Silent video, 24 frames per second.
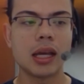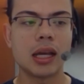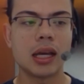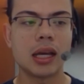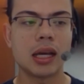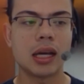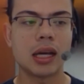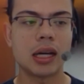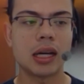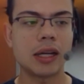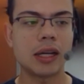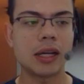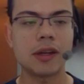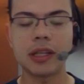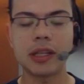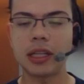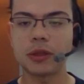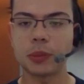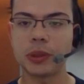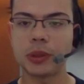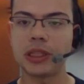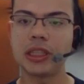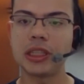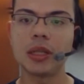
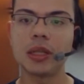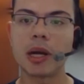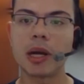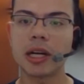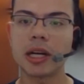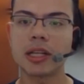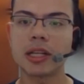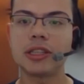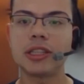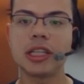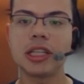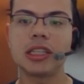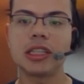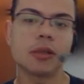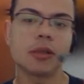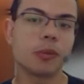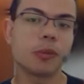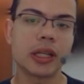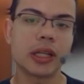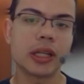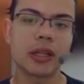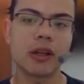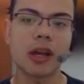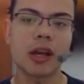Nowadays, we see the market changing, and
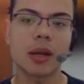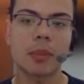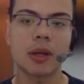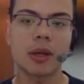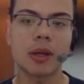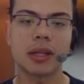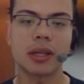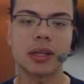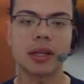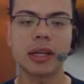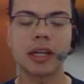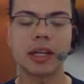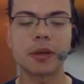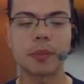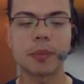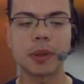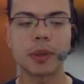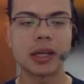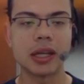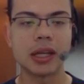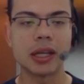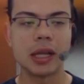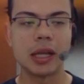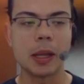we can talk about that later. But
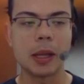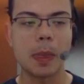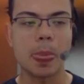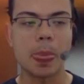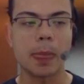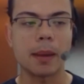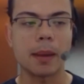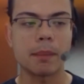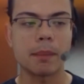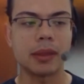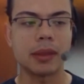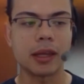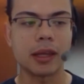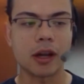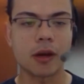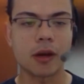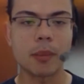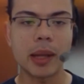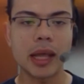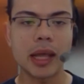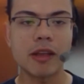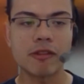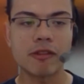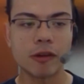our
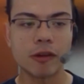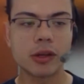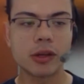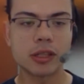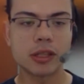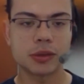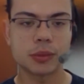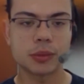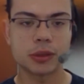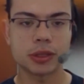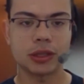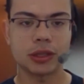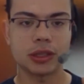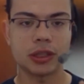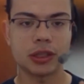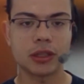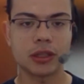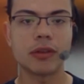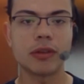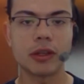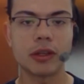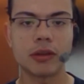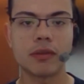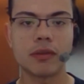main focus was
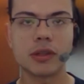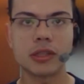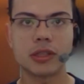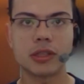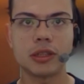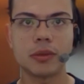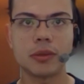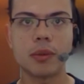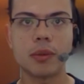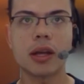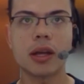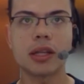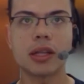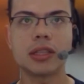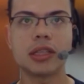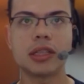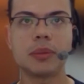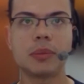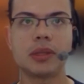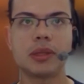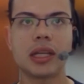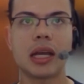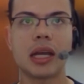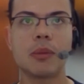serving university rocket
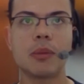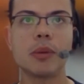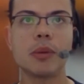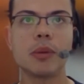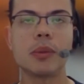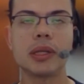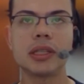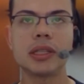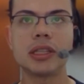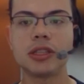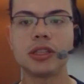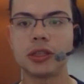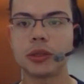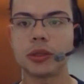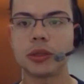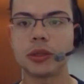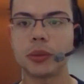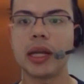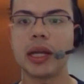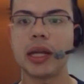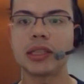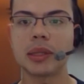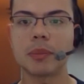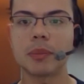teams, and we wanted to
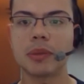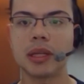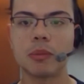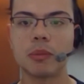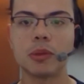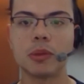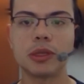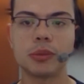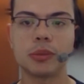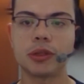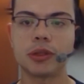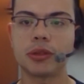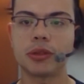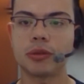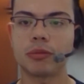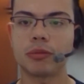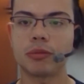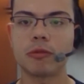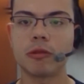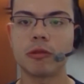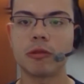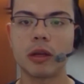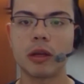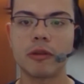create something which was
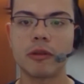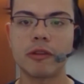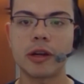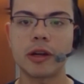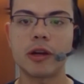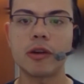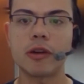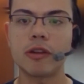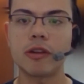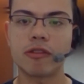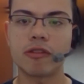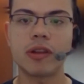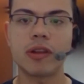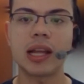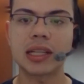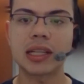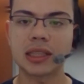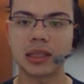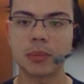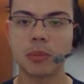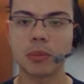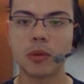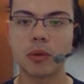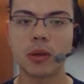very
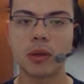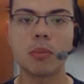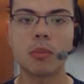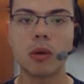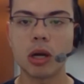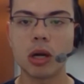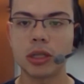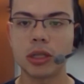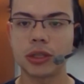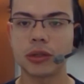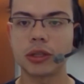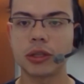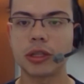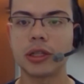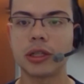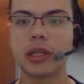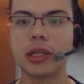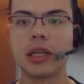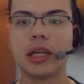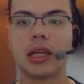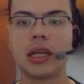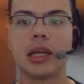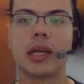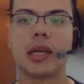flexible and modular,
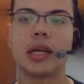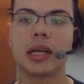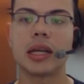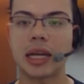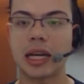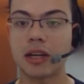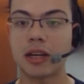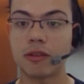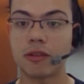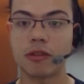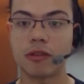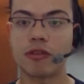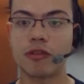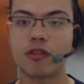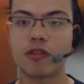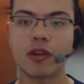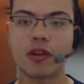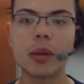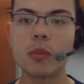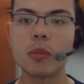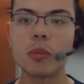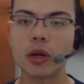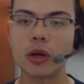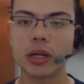kind of a
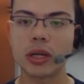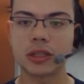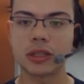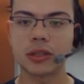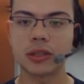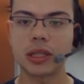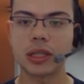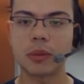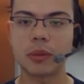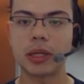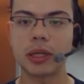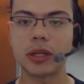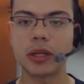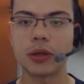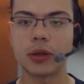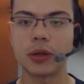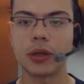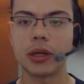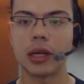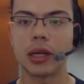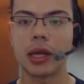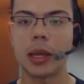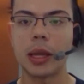framework so that we could